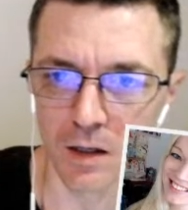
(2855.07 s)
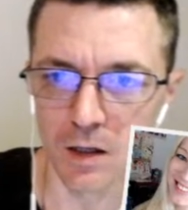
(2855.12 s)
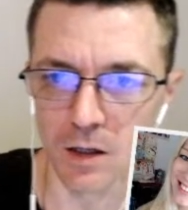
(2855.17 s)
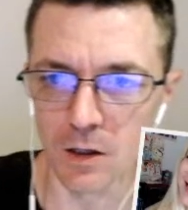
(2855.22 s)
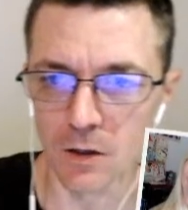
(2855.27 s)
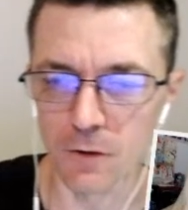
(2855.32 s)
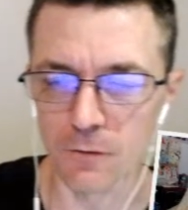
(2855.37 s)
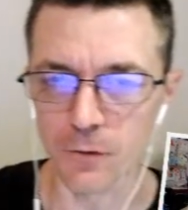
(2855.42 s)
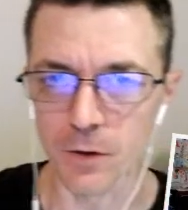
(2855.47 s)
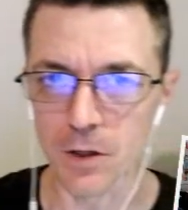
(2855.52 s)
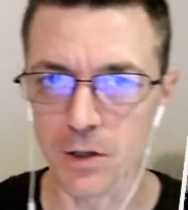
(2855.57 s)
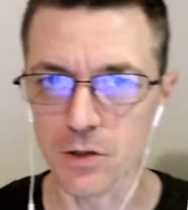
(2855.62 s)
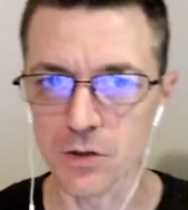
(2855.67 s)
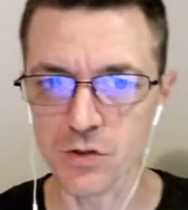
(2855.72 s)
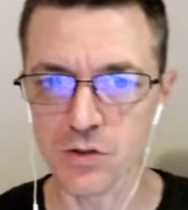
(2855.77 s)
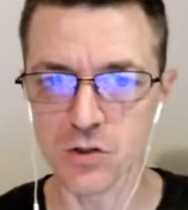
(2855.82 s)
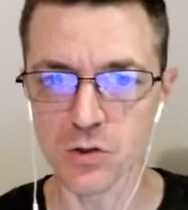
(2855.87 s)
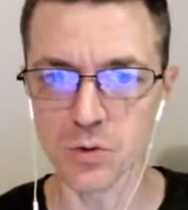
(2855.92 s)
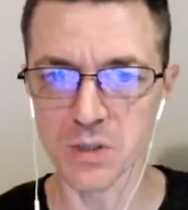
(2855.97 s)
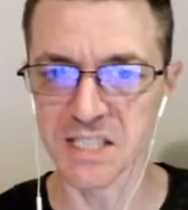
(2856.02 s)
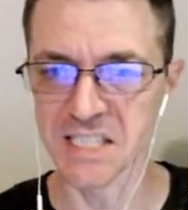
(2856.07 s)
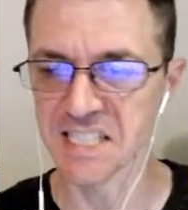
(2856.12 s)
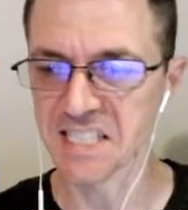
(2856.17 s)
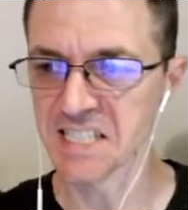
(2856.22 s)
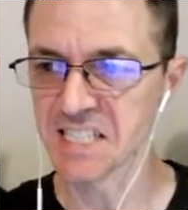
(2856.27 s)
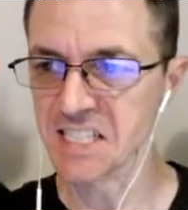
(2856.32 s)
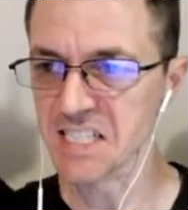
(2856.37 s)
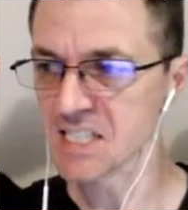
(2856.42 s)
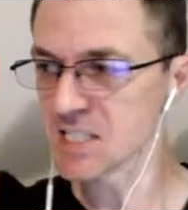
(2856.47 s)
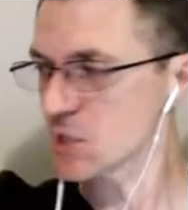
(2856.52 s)
if he's doing
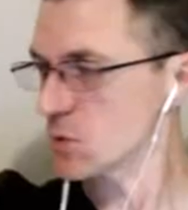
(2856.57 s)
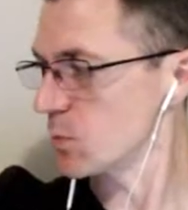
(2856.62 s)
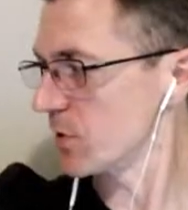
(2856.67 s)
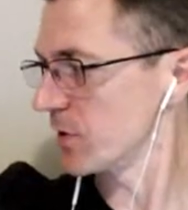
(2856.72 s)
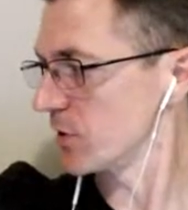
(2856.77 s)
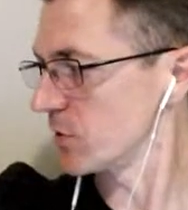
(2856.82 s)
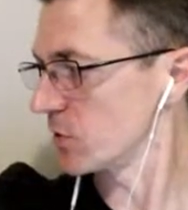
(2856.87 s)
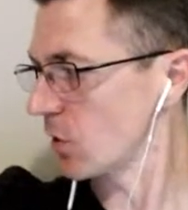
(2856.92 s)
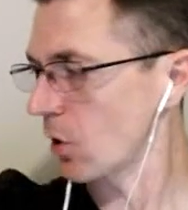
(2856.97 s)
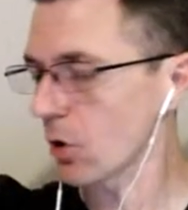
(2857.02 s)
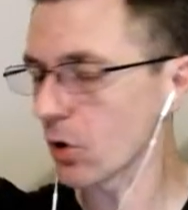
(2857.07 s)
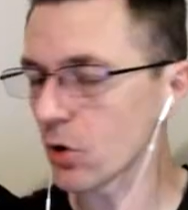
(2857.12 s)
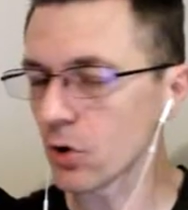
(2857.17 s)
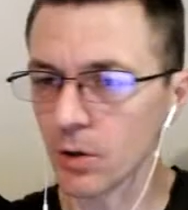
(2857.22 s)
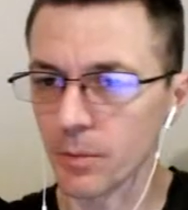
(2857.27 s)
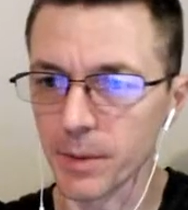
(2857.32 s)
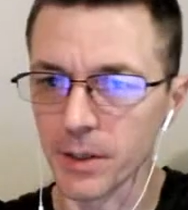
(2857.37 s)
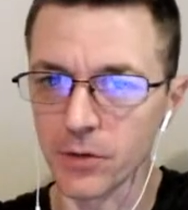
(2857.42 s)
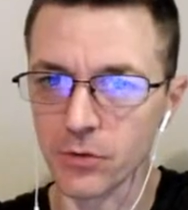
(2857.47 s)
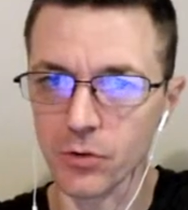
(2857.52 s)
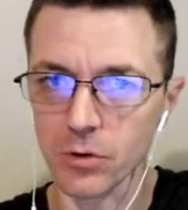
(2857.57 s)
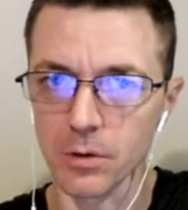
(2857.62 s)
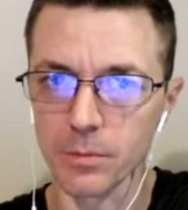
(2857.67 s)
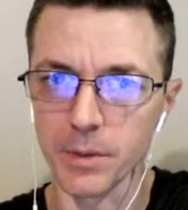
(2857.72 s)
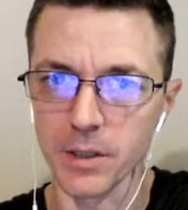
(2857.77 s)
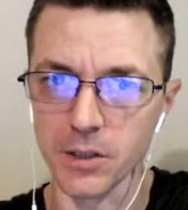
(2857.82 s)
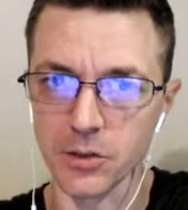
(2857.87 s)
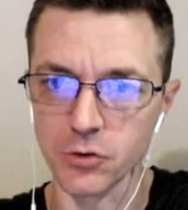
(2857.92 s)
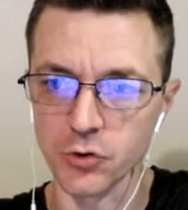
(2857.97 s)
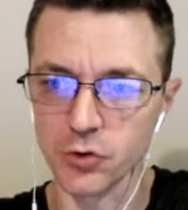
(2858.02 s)
this with his arm, he's going to be
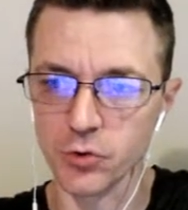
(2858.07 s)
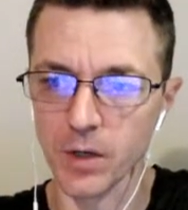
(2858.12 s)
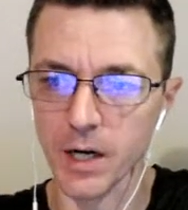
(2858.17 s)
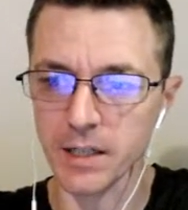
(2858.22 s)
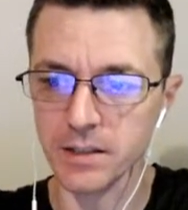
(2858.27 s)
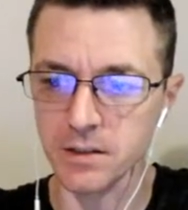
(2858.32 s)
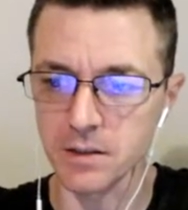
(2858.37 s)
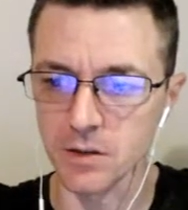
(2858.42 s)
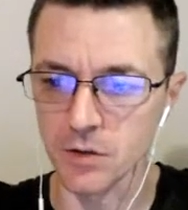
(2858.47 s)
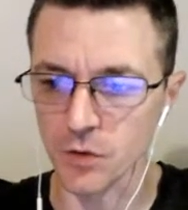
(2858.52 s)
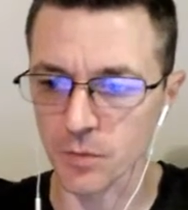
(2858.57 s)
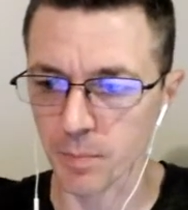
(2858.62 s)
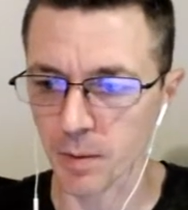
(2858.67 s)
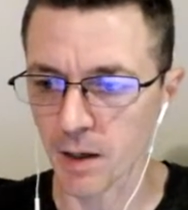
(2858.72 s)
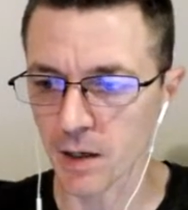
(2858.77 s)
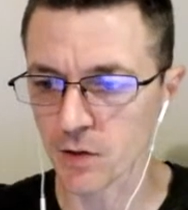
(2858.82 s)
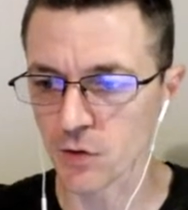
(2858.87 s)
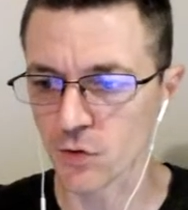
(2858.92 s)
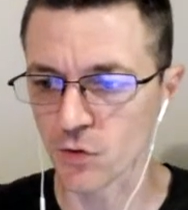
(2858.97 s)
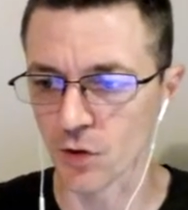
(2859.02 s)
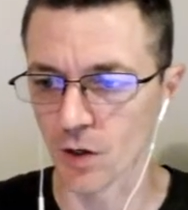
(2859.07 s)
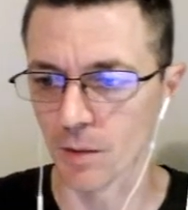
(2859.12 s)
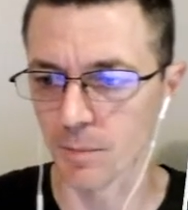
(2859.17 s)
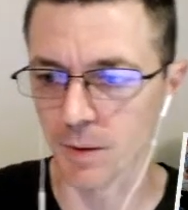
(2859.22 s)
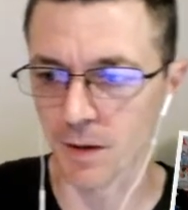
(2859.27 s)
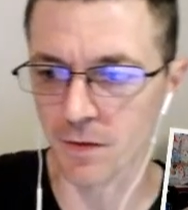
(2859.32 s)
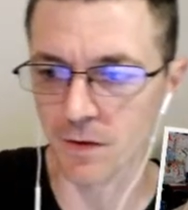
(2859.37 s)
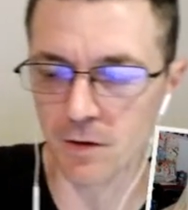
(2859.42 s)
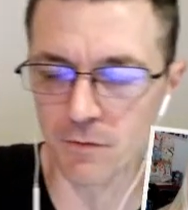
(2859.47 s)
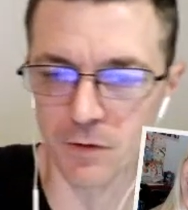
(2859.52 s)
contracting his bicep,
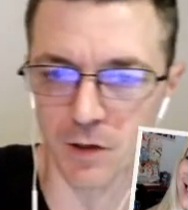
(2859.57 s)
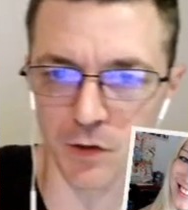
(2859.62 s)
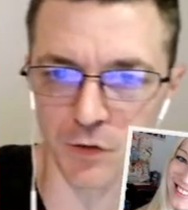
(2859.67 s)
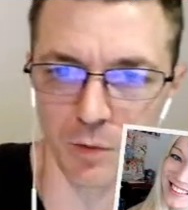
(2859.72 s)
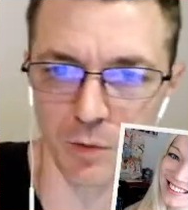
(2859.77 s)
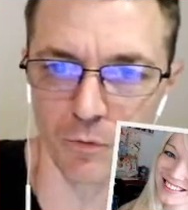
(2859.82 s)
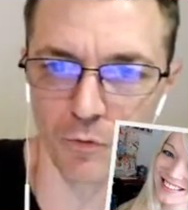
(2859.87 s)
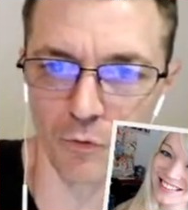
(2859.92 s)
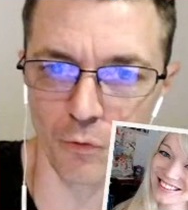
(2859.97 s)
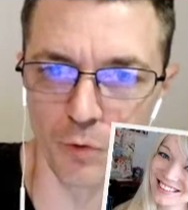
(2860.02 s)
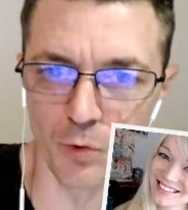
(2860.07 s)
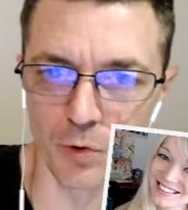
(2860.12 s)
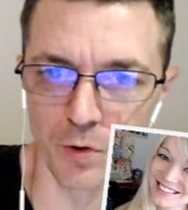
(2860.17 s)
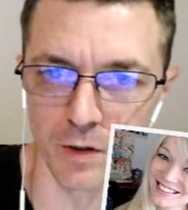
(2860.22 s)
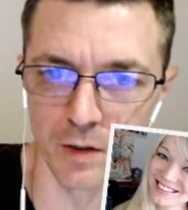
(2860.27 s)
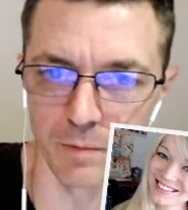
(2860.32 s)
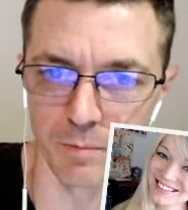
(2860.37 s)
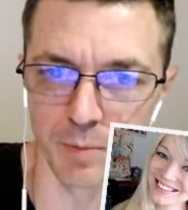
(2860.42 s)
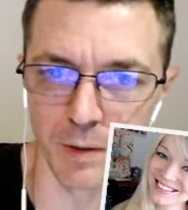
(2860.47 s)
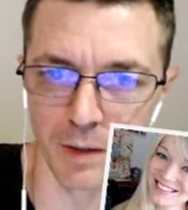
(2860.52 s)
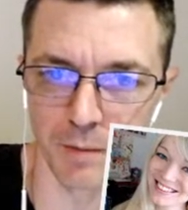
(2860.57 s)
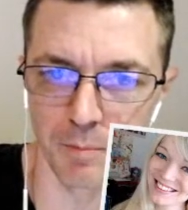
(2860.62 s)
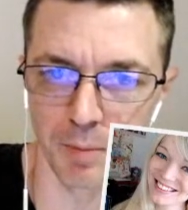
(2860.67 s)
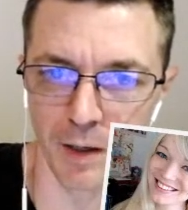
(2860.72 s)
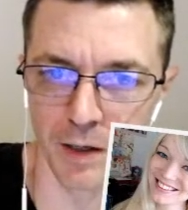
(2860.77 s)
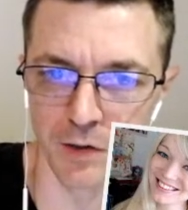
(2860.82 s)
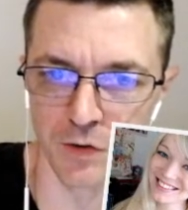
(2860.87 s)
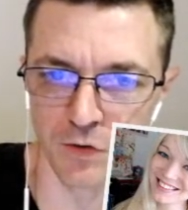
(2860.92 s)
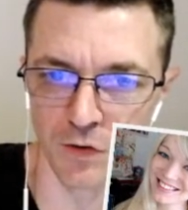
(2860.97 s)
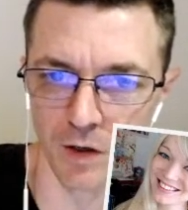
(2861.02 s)
and they've got some really big
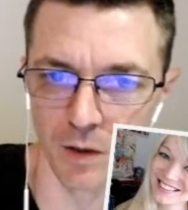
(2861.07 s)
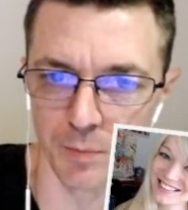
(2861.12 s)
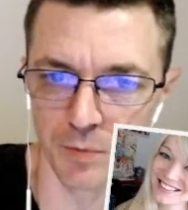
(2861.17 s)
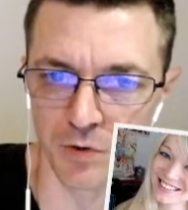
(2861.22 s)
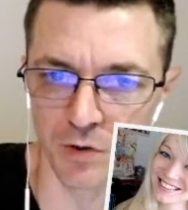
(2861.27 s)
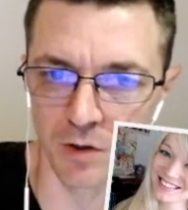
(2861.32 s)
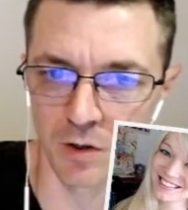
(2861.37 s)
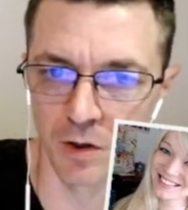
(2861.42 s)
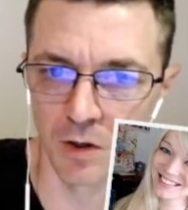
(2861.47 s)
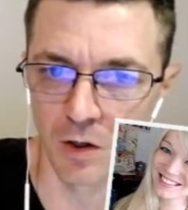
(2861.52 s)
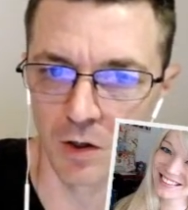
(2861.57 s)
biceps.